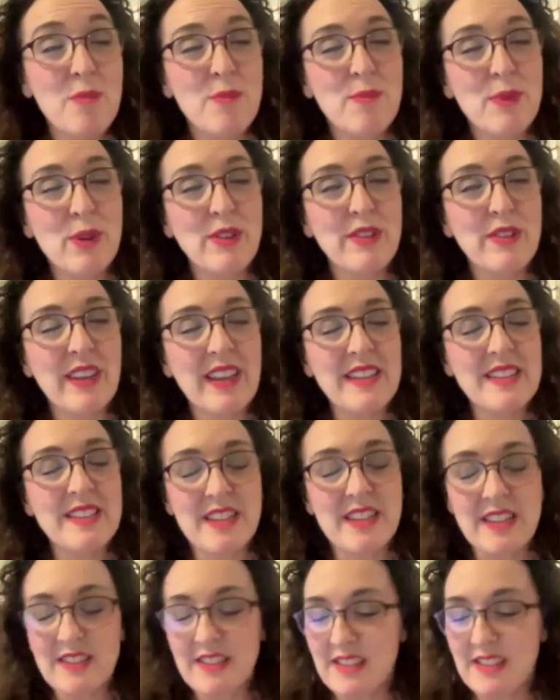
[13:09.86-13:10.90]
Because I guess
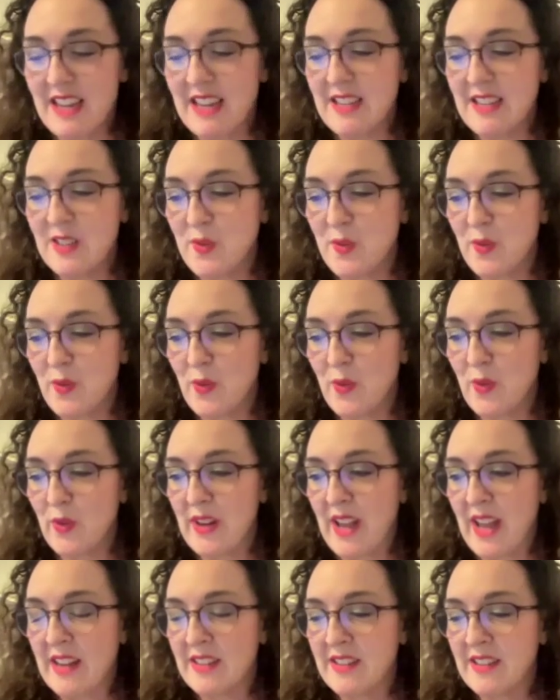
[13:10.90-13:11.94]
these days, for an
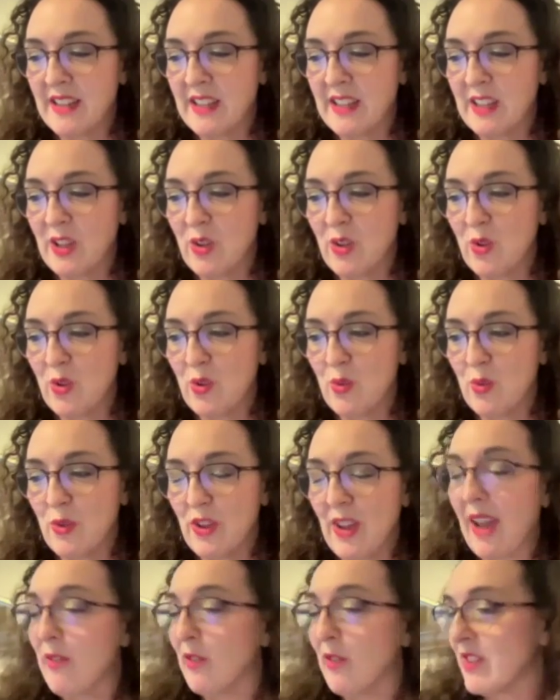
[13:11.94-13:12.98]
artist like you, where you
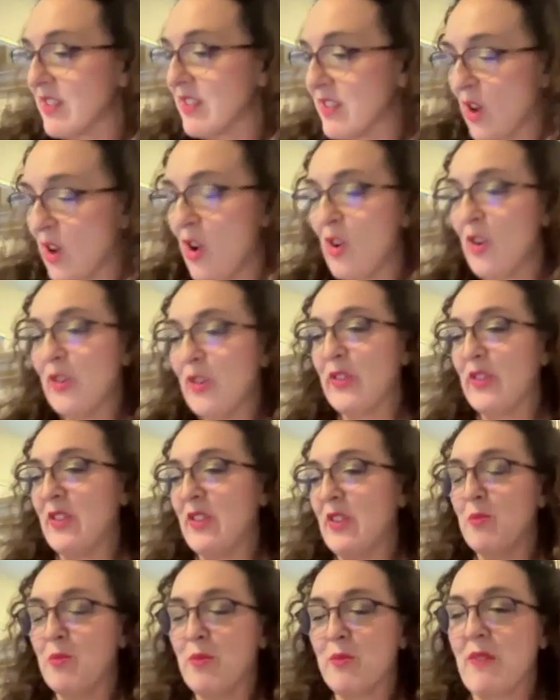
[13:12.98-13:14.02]
have all these songs and
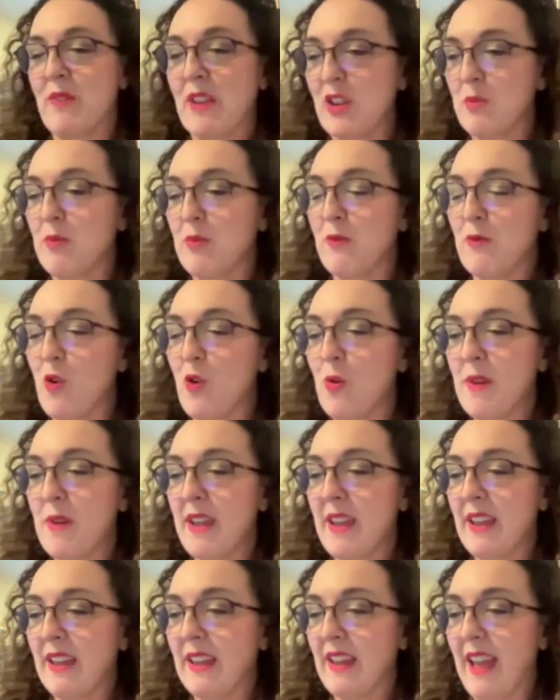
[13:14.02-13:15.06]
you're
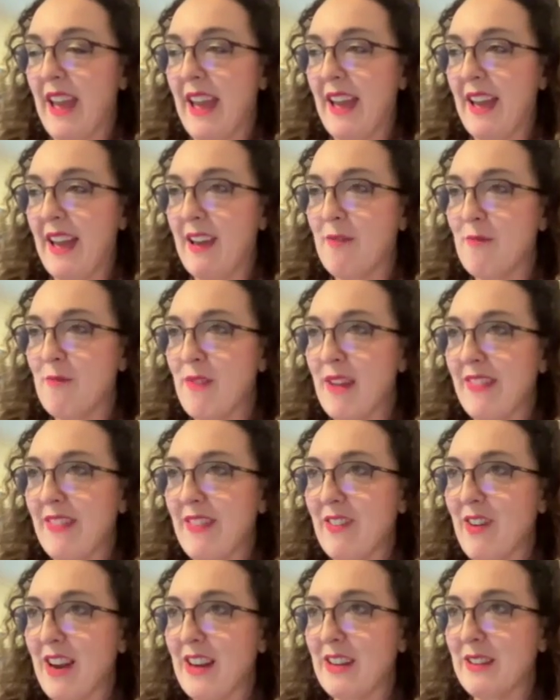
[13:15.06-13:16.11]
performing,
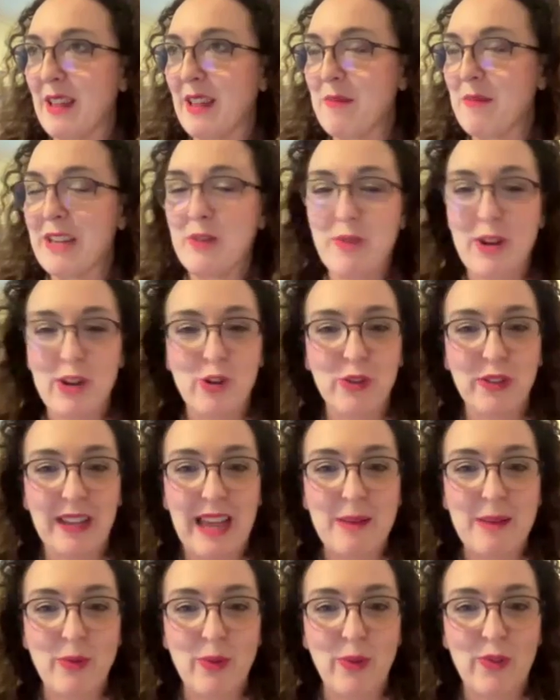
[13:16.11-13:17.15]
there aren't that many record
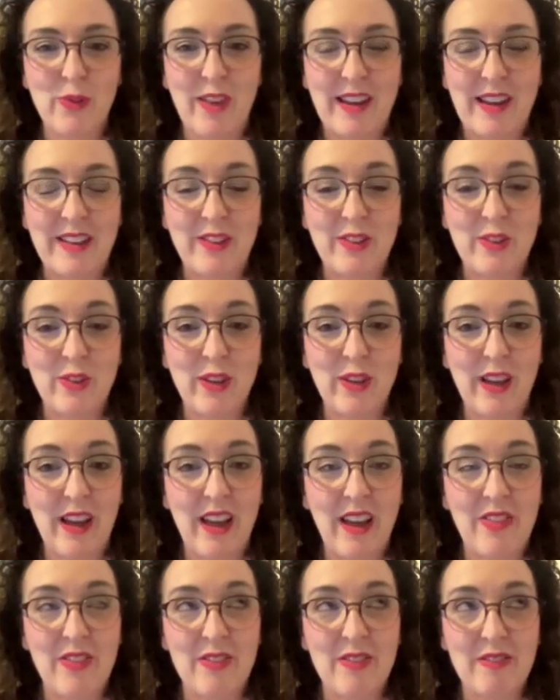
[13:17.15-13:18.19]
labels, and it's
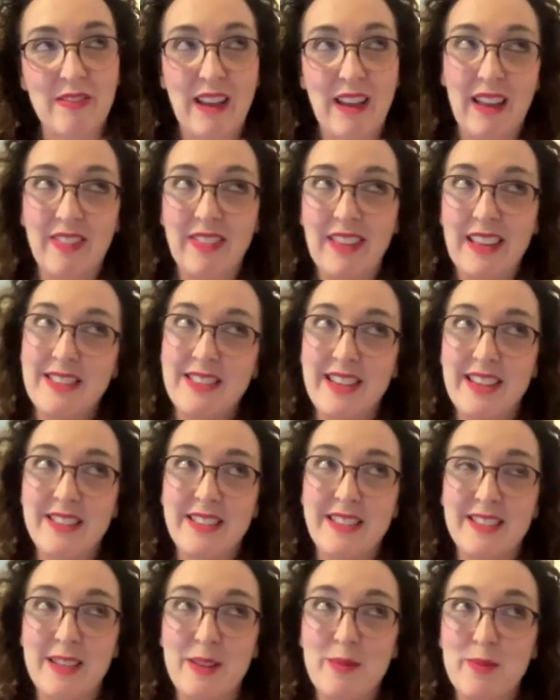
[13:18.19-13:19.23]
these days it
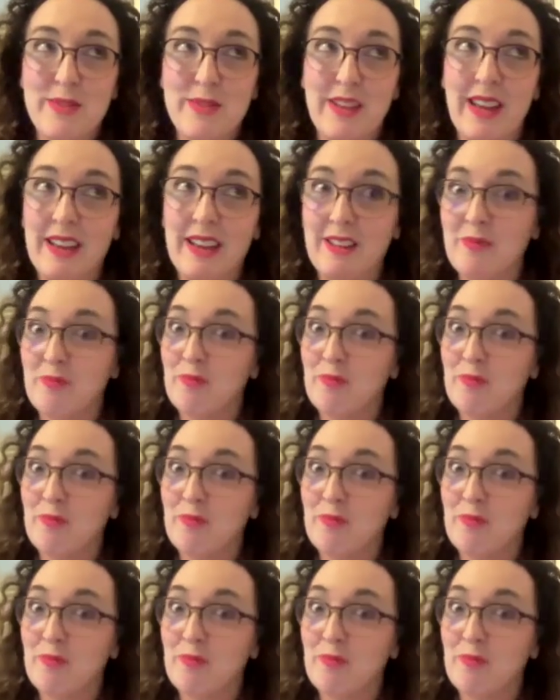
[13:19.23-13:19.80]
seems like,